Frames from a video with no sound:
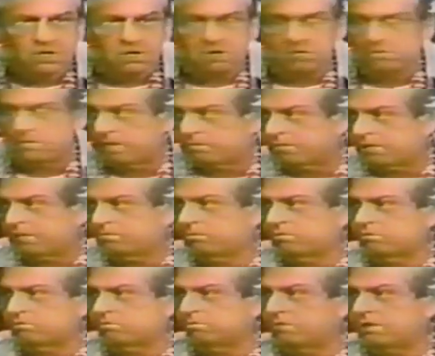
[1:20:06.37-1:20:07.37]
my papers
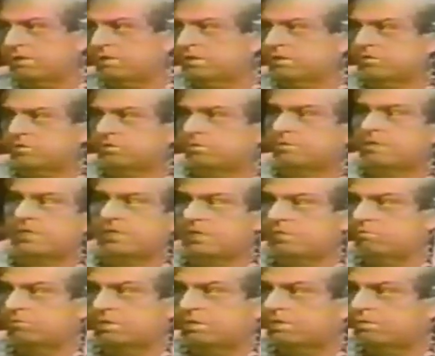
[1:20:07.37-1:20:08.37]
would be in disarray and
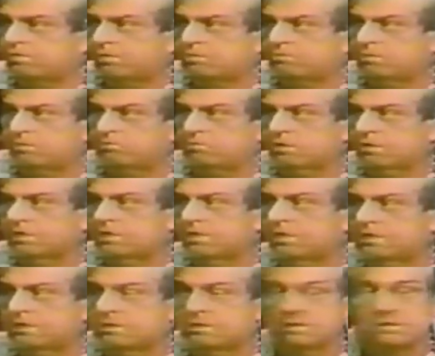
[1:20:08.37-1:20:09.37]
whatever I'd been working
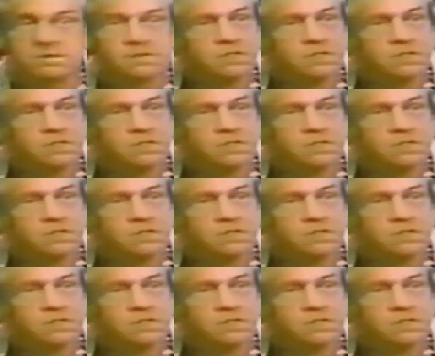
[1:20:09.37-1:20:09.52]
on.